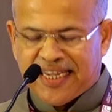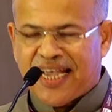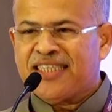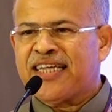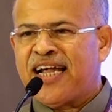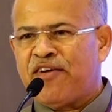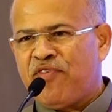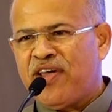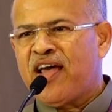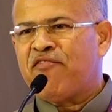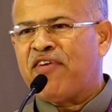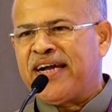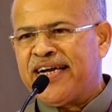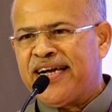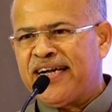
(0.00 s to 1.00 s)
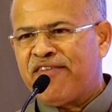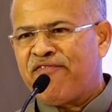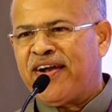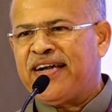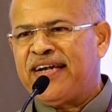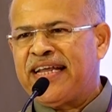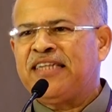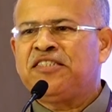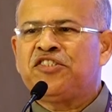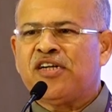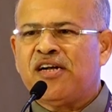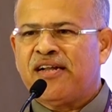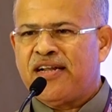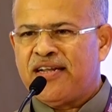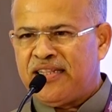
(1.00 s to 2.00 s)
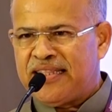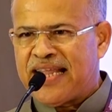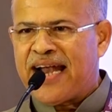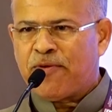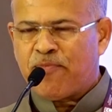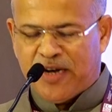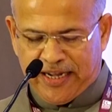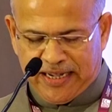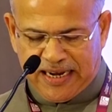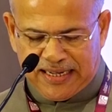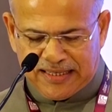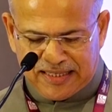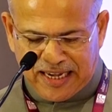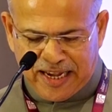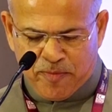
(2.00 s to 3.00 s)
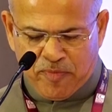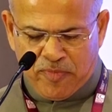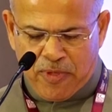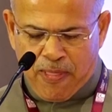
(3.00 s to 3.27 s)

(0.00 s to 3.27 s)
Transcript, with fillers: that exercise and we have identified 10 children in that particular